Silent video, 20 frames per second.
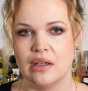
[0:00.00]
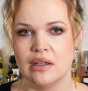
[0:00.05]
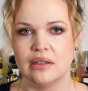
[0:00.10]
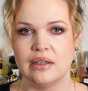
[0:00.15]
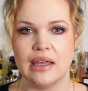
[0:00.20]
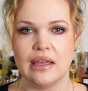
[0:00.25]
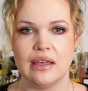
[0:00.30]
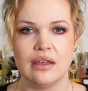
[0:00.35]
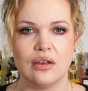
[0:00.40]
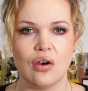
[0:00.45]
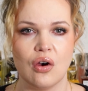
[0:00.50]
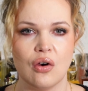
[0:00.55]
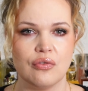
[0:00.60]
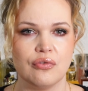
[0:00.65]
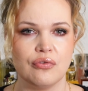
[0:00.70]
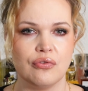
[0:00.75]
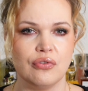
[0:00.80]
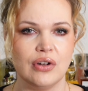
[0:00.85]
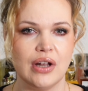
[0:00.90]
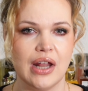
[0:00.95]
Think of
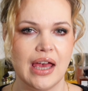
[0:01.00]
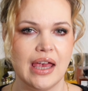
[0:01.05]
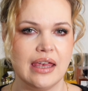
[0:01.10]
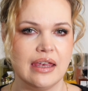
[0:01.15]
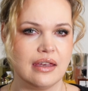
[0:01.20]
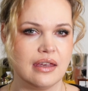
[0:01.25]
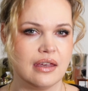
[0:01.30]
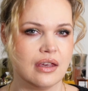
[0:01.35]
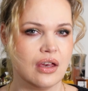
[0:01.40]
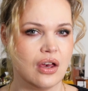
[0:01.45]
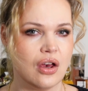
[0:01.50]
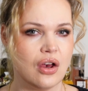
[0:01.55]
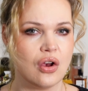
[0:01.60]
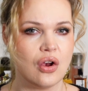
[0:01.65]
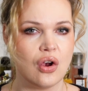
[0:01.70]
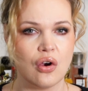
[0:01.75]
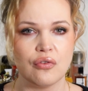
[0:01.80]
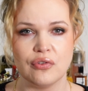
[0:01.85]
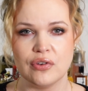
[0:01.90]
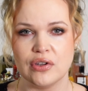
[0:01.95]
like
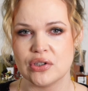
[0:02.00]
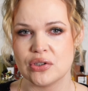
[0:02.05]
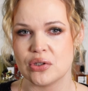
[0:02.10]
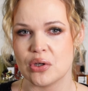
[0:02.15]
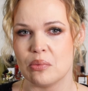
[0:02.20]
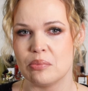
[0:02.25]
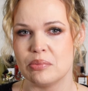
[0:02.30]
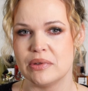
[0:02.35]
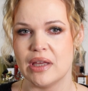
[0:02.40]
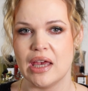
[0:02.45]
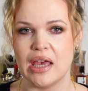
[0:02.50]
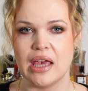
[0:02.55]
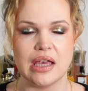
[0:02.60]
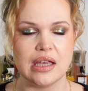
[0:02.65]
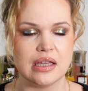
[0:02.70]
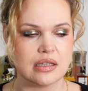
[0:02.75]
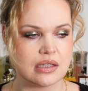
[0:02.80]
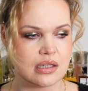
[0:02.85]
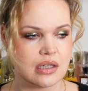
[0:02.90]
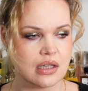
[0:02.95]
coffee shop
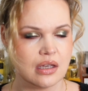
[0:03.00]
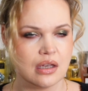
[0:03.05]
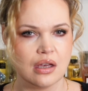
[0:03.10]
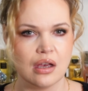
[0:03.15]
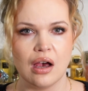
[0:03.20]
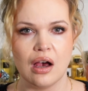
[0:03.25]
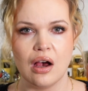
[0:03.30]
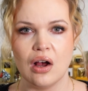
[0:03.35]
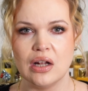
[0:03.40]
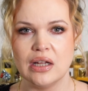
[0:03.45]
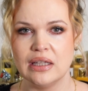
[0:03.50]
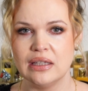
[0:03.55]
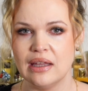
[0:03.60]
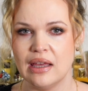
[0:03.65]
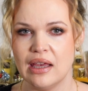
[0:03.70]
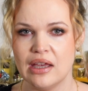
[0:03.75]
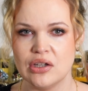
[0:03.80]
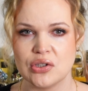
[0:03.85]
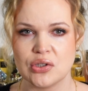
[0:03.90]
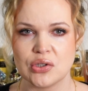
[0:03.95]
dates,
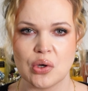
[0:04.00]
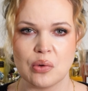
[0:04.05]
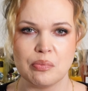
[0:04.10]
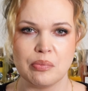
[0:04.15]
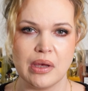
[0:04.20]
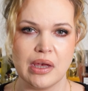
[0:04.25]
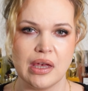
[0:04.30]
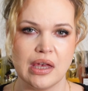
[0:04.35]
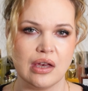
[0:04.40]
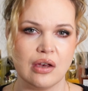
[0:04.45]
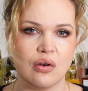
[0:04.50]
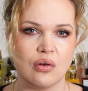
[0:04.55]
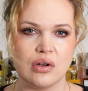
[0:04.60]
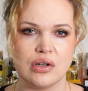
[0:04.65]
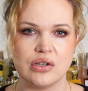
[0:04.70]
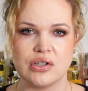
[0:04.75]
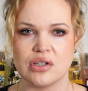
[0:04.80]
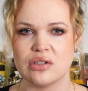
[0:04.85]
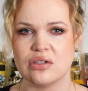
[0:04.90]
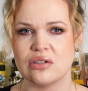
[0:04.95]
holiday shopping, or
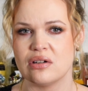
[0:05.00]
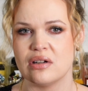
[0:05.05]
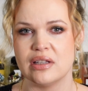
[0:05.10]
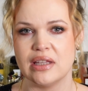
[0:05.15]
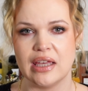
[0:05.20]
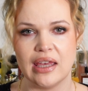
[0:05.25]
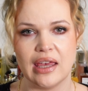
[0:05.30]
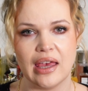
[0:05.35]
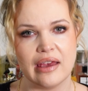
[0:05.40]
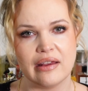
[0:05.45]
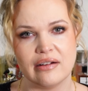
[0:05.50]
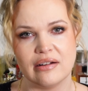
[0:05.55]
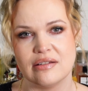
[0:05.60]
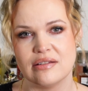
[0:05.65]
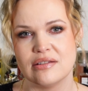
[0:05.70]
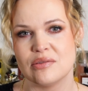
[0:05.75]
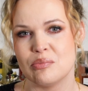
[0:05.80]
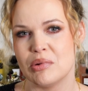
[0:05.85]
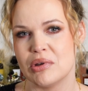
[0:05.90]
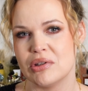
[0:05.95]
just running
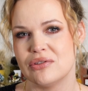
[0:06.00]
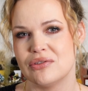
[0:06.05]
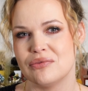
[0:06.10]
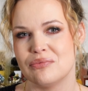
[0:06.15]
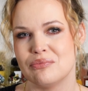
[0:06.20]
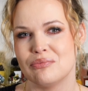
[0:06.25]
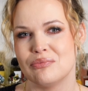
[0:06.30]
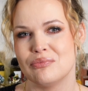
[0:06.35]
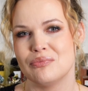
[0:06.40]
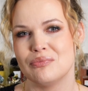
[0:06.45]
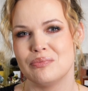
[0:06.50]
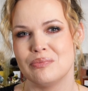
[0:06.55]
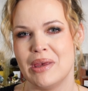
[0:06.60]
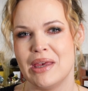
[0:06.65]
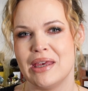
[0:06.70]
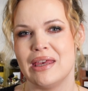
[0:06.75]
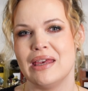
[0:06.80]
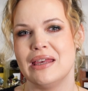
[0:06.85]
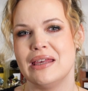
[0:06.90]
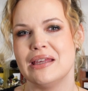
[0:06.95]
errands but
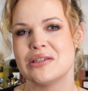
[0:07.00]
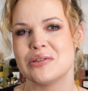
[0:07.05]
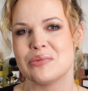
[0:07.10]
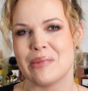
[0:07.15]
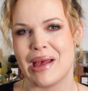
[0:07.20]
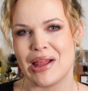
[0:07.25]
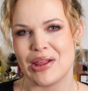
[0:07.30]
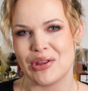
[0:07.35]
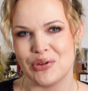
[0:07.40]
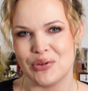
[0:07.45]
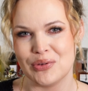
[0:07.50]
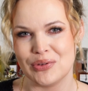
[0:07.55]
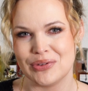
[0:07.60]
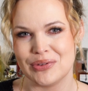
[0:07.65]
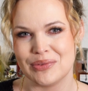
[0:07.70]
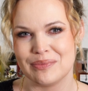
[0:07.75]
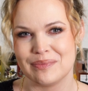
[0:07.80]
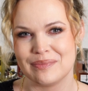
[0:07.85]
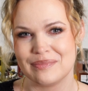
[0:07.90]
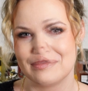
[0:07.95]
making it smell good.
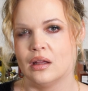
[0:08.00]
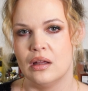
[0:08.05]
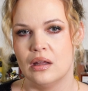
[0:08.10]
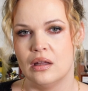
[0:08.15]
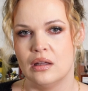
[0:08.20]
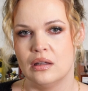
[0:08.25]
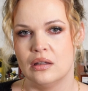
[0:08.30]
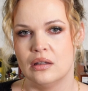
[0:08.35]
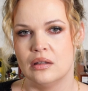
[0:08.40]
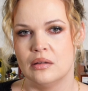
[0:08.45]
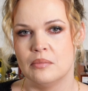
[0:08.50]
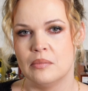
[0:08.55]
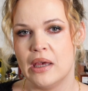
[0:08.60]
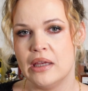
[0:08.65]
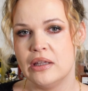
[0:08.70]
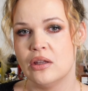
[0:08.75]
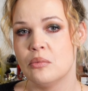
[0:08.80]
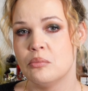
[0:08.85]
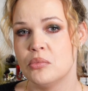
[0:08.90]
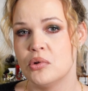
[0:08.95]
My
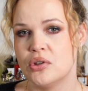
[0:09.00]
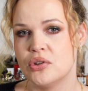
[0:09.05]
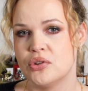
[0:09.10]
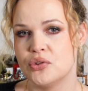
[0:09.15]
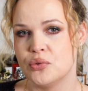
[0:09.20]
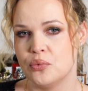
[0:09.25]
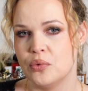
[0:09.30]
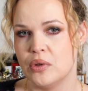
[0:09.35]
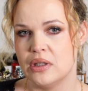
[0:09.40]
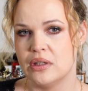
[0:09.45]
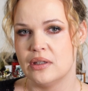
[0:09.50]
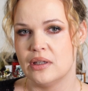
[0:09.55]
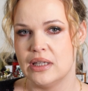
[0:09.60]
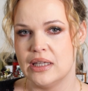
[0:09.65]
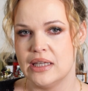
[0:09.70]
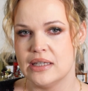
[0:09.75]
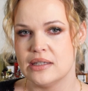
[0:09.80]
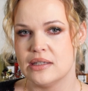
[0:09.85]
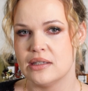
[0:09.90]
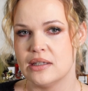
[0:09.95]
number 2 in the
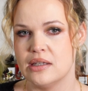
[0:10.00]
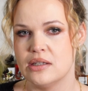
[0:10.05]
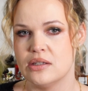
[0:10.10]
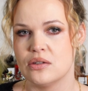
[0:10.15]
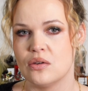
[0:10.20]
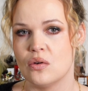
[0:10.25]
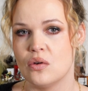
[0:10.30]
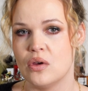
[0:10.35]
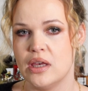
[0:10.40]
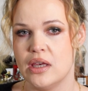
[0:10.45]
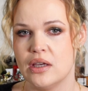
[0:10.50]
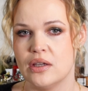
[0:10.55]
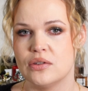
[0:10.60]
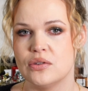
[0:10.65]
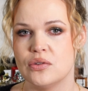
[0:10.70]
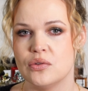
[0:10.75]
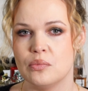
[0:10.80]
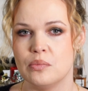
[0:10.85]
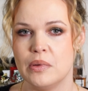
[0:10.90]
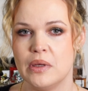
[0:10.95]
list is going
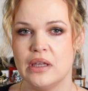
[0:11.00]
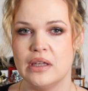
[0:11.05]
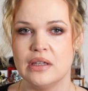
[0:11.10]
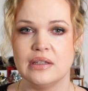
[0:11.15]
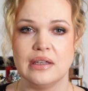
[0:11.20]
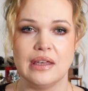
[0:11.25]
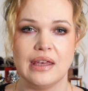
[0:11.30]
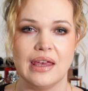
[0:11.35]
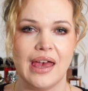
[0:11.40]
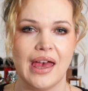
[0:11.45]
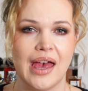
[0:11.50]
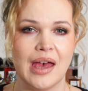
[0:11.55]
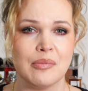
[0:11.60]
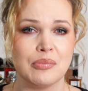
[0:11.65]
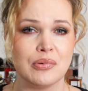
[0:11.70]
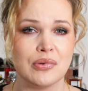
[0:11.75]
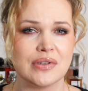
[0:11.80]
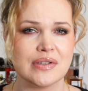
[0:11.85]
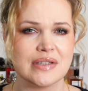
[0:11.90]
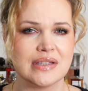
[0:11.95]
to be the
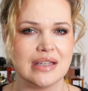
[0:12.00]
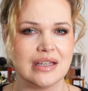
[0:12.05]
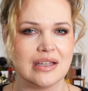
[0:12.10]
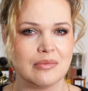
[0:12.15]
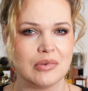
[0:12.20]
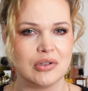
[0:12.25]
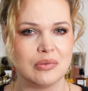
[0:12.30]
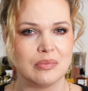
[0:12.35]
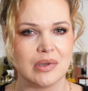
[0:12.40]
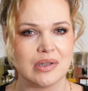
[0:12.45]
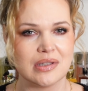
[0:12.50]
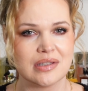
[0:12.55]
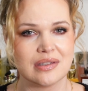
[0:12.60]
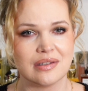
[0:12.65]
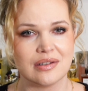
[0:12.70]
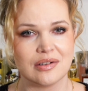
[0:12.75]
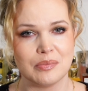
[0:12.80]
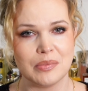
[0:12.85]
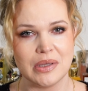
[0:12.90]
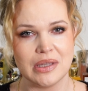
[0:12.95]
Apple Cinnamon
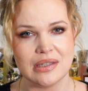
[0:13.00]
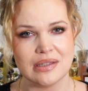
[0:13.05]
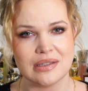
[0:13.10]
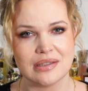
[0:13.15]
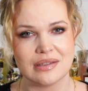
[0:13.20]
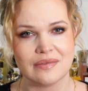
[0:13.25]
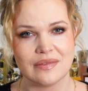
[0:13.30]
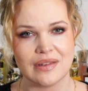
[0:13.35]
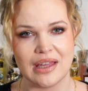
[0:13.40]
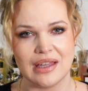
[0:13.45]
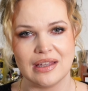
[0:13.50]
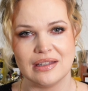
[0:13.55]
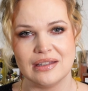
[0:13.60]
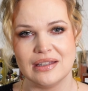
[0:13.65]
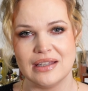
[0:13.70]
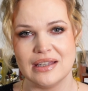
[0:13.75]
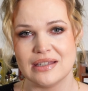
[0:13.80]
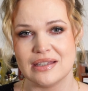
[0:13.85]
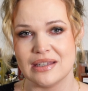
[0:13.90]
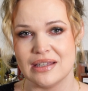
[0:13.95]
Masterpiece, and
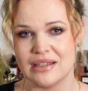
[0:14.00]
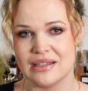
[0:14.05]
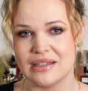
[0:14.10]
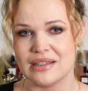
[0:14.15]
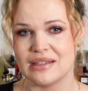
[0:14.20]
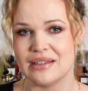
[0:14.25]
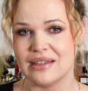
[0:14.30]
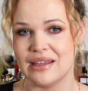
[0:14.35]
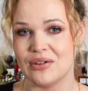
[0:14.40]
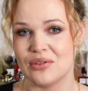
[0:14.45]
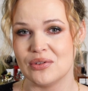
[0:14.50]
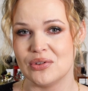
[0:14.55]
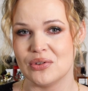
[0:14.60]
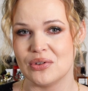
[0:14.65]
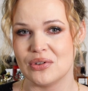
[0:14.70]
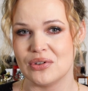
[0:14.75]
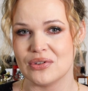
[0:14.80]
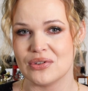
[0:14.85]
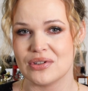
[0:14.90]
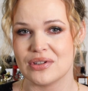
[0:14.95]
this is
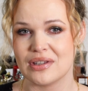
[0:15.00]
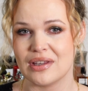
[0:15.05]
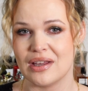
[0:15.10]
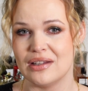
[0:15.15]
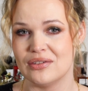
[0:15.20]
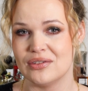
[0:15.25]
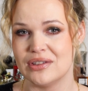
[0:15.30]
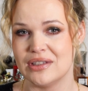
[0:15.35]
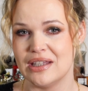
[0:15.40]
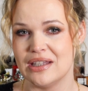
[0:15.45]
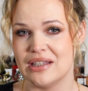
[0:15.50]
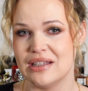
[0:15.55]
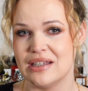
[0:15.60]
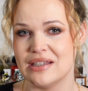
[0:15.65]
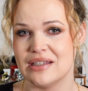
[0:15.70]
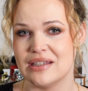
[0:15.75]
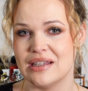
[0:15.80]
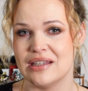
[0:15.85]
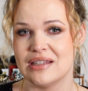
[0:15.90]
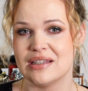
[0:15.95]
Theodoros
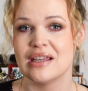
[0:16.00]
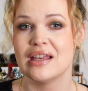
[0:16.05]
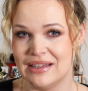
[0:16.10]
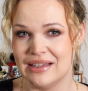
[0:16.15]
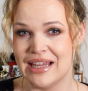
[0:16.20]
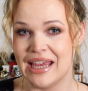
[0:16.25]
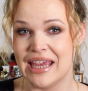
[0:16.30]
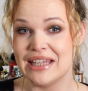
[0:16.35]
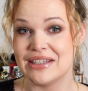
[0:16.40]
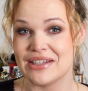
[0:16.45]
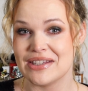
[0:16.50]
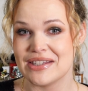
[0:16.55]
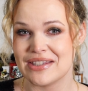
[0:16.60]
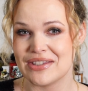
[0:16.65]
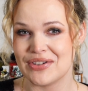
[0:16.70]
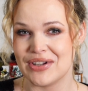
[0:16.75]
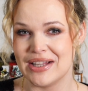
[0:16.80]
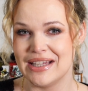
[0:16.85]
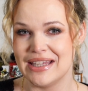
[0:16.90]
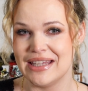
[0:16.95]
Kalotinis' latest
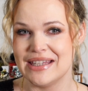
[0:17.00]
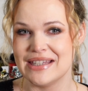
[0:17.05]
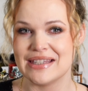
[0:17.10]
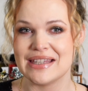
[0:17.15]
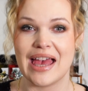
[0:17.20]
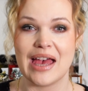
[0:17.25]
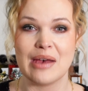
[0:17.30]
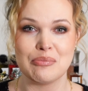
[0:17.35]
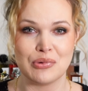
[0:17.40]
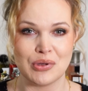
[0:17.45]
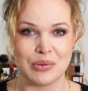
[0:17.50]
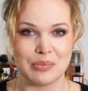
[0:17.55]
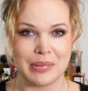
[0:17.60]
release, Apple